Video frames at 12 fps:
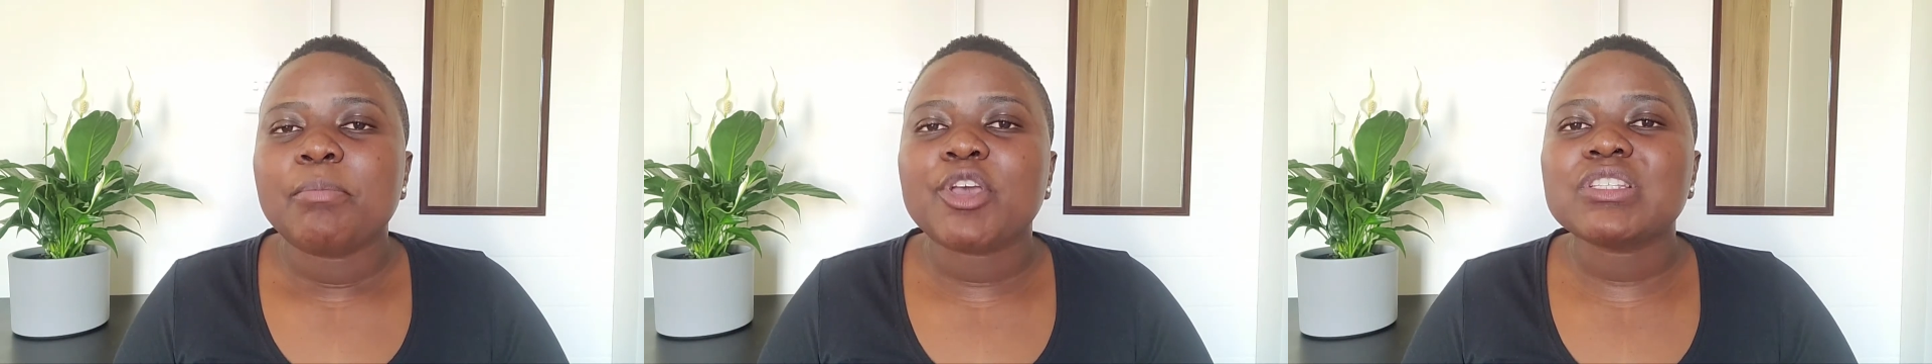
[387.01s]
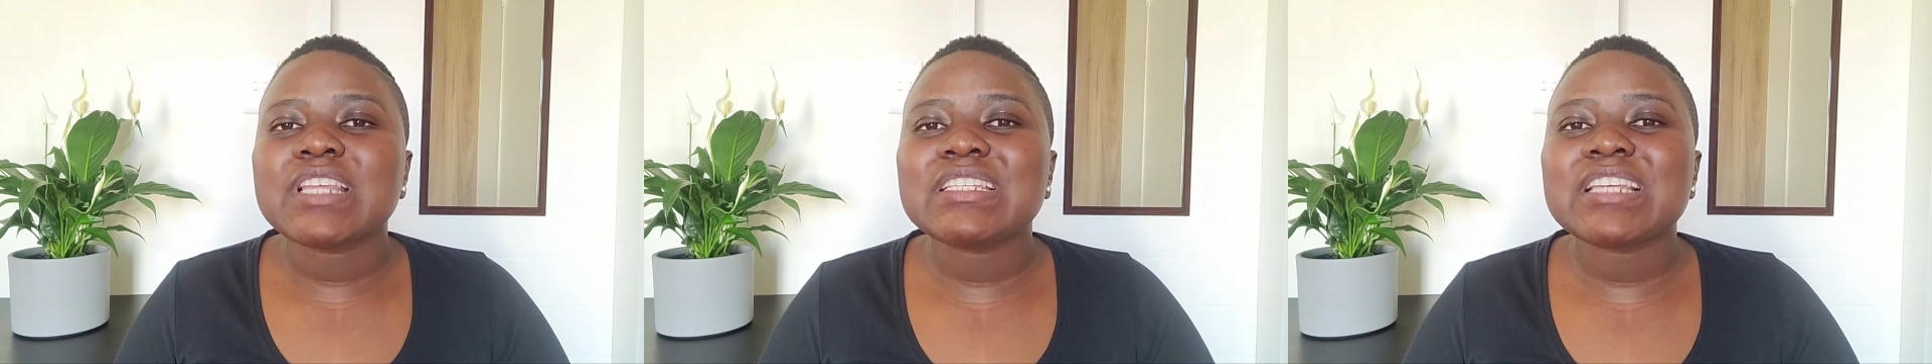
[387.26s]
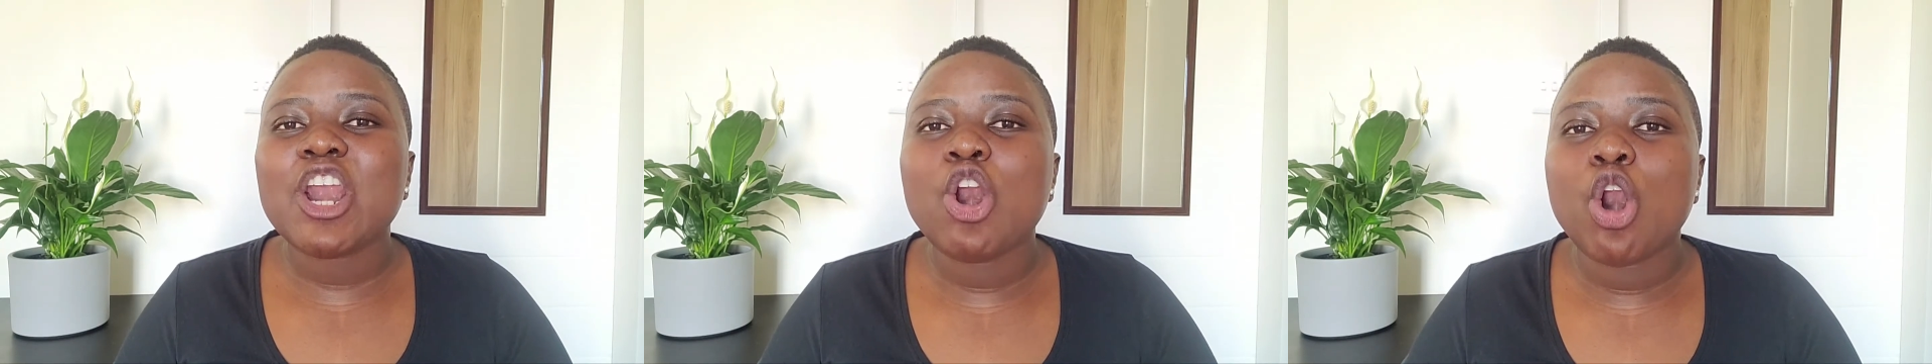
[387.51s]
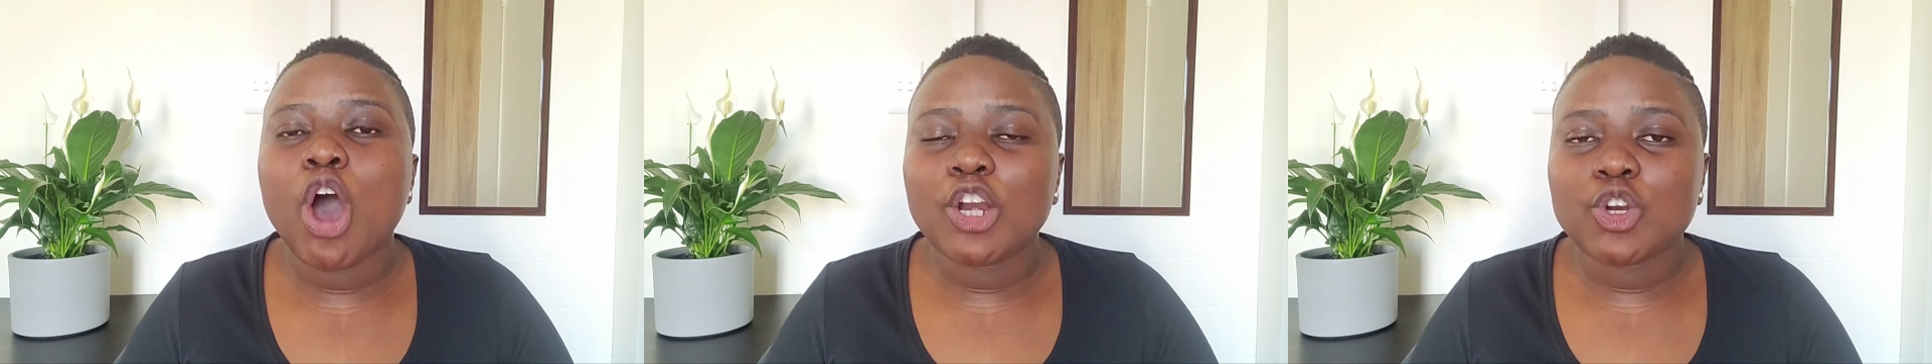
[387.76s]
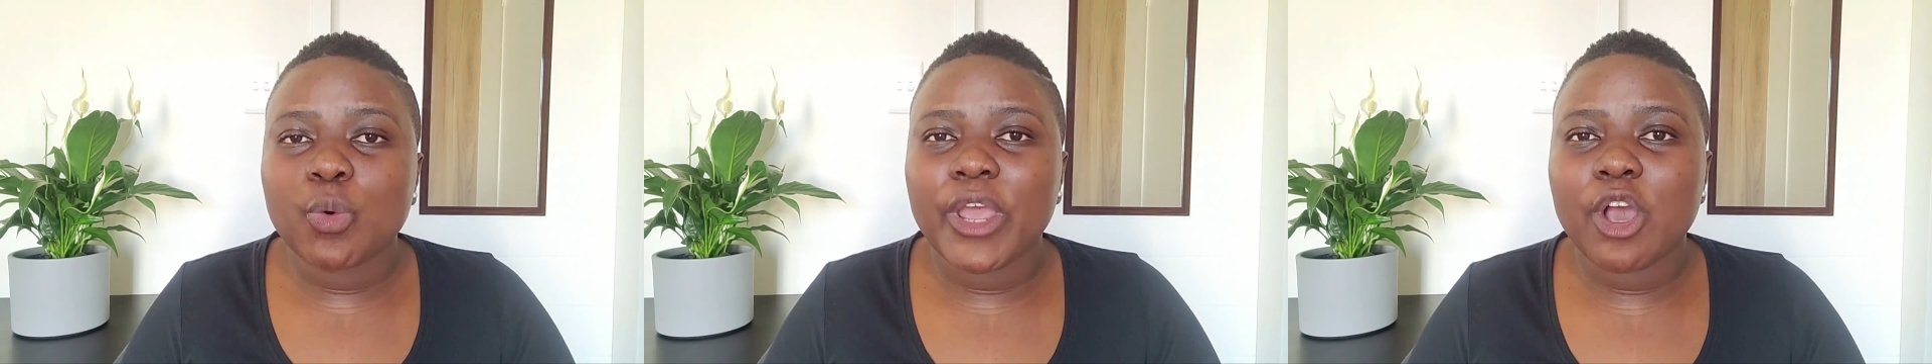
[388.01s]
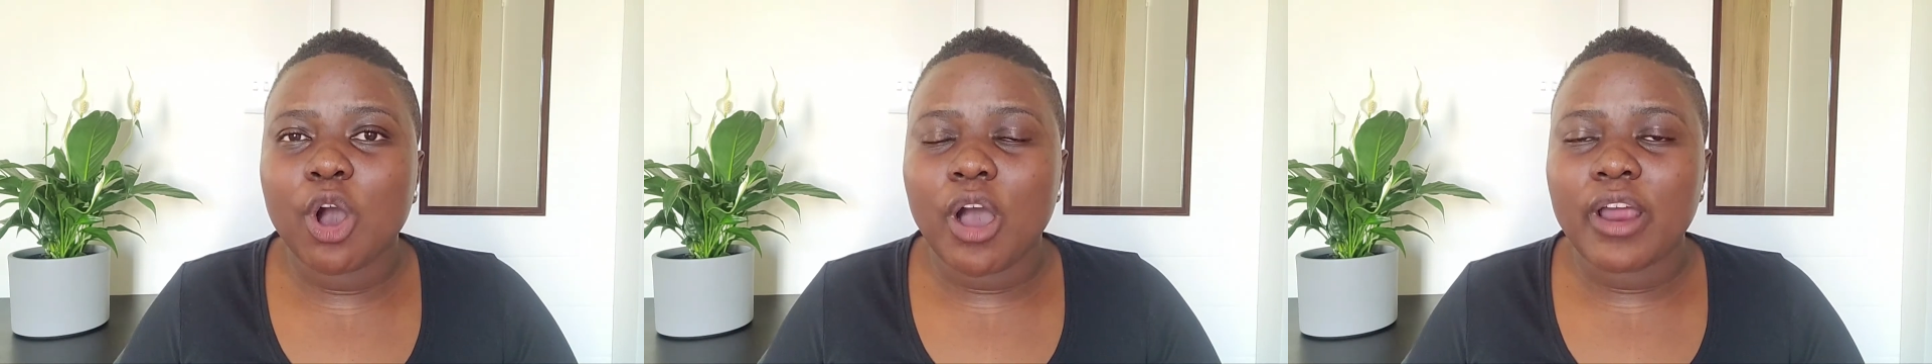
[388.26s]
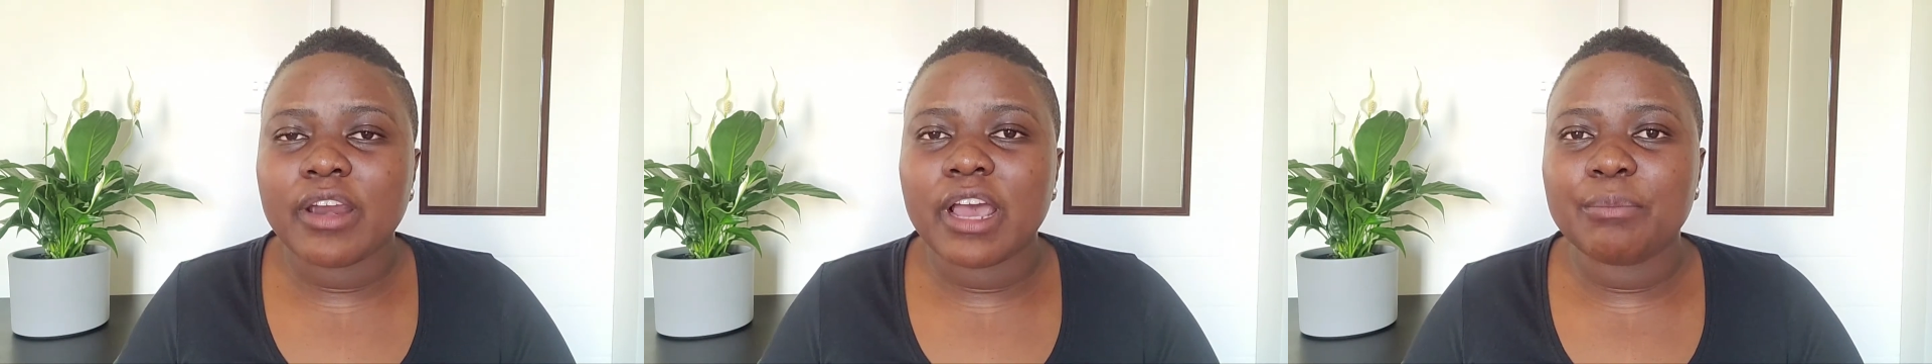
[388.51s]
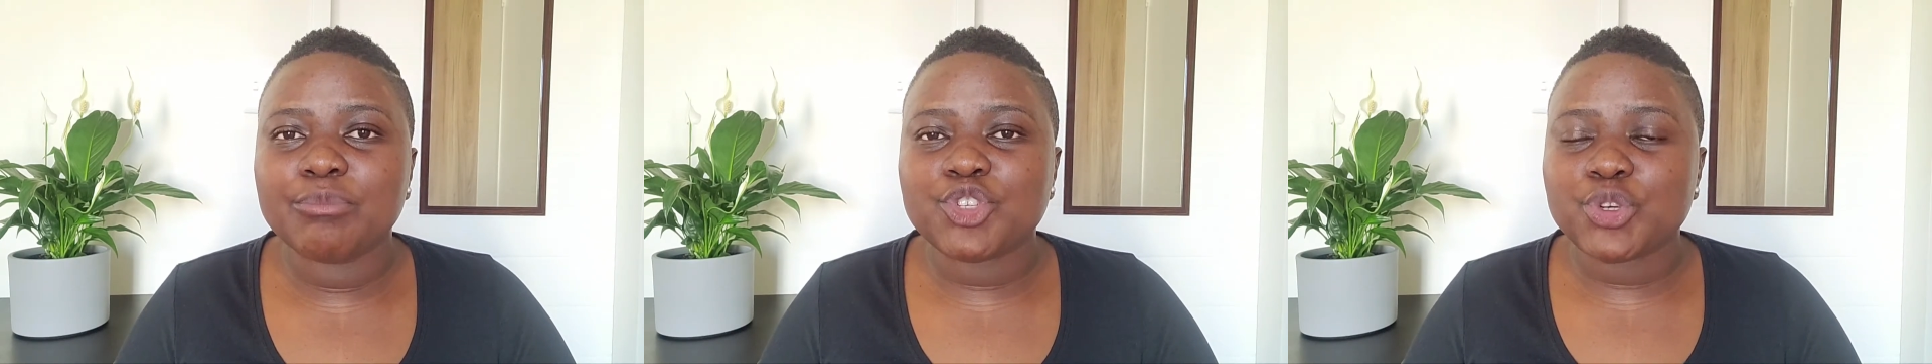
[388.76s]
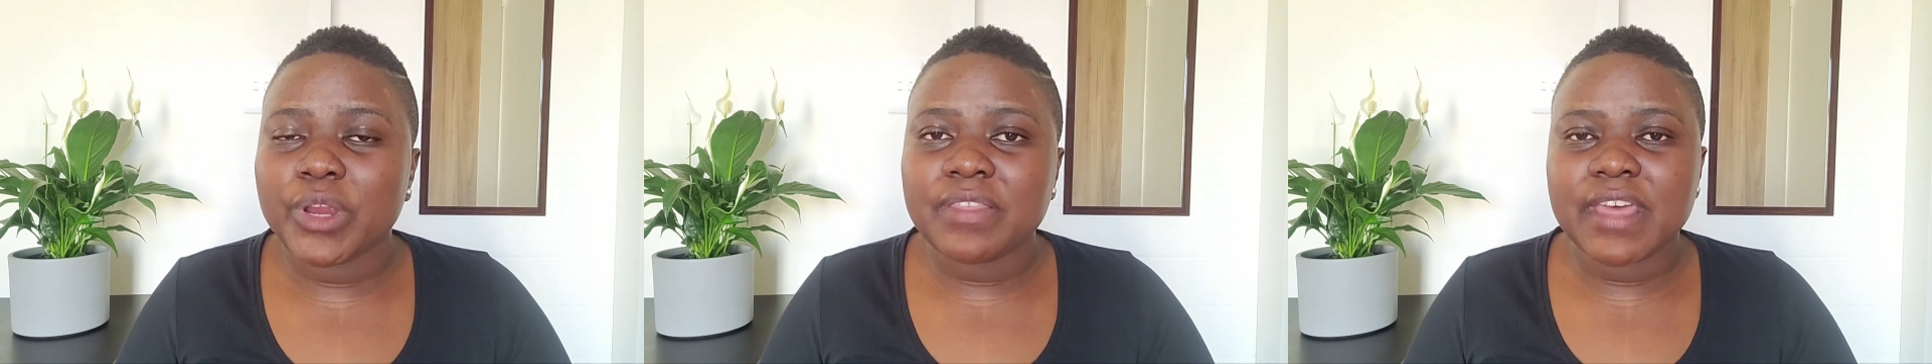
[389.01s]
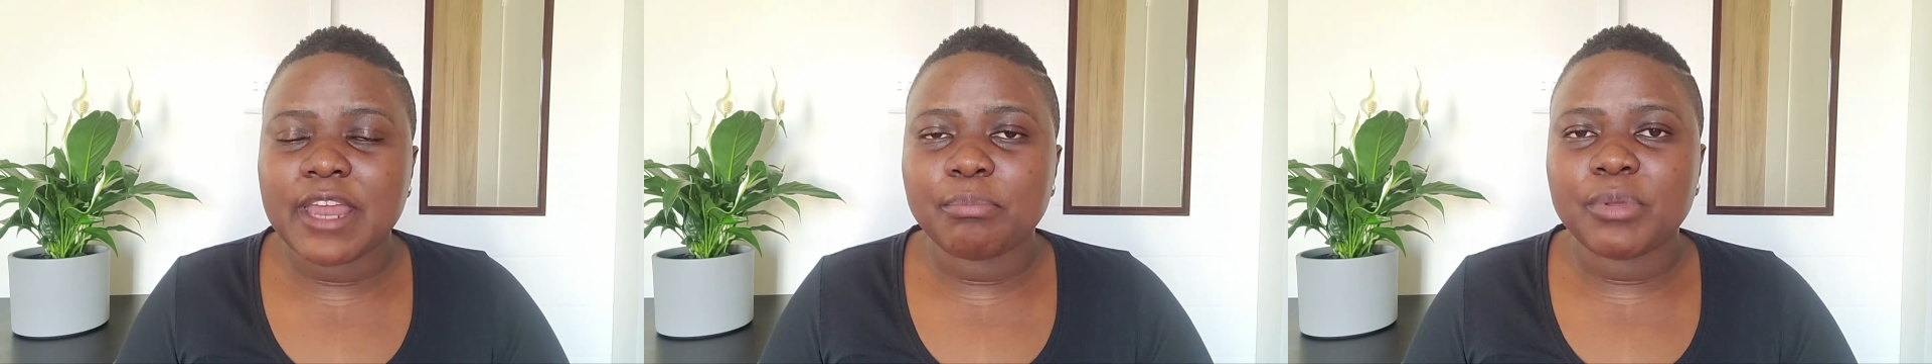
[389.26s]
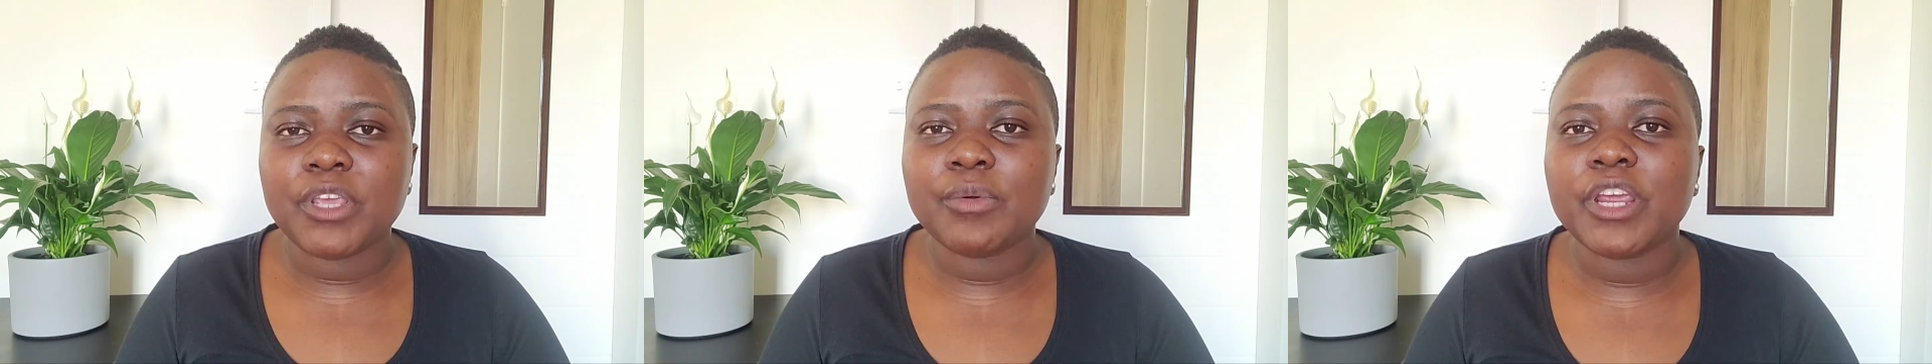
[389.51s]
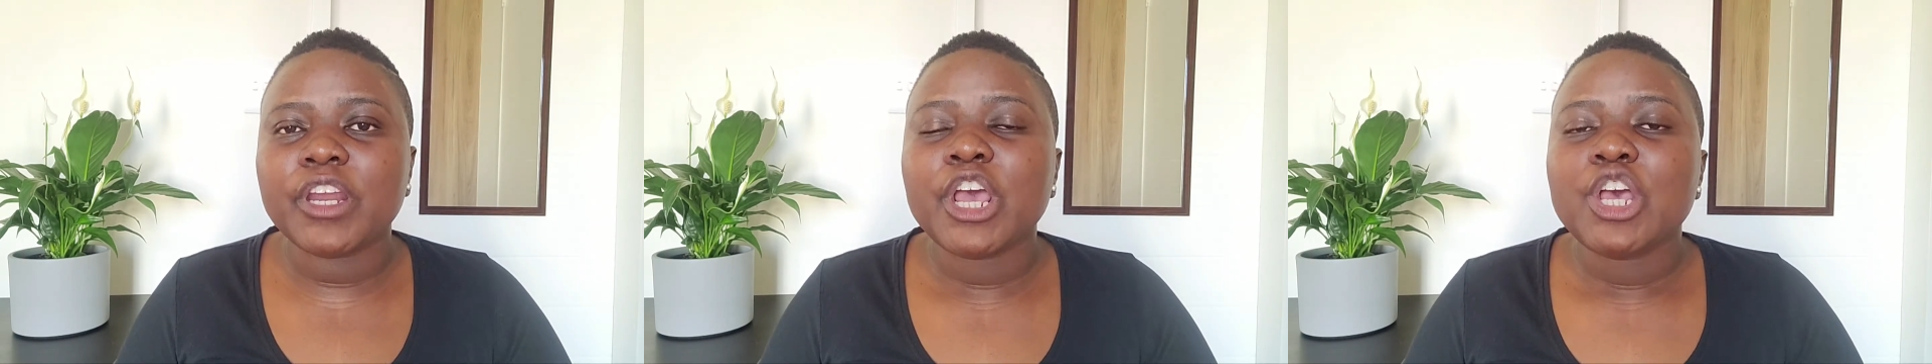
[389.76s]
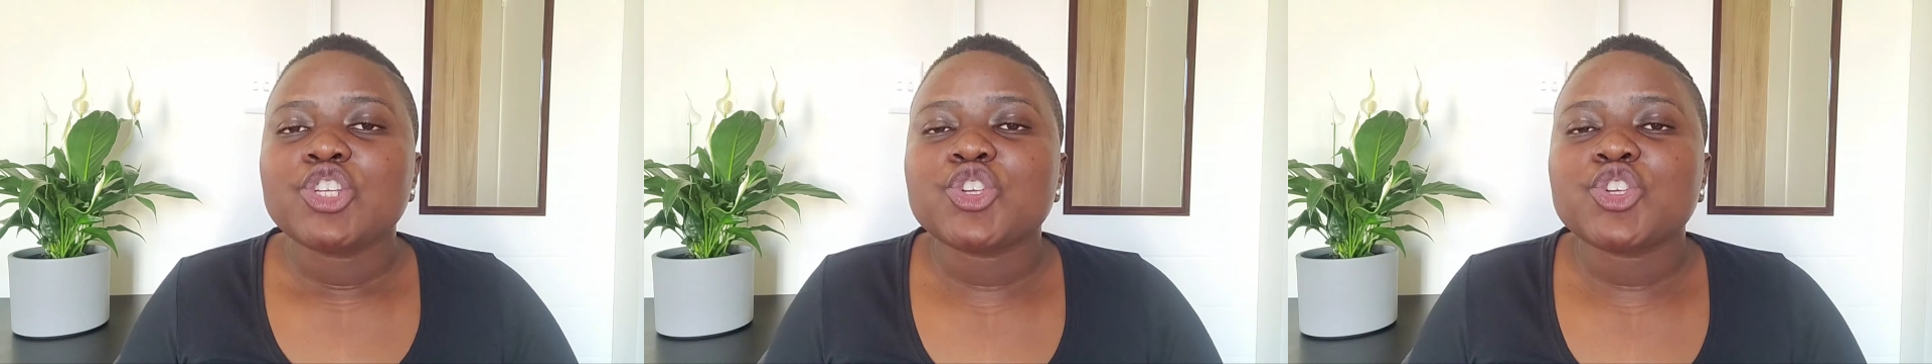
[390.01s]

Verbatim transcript: because there's a lot going on during that period.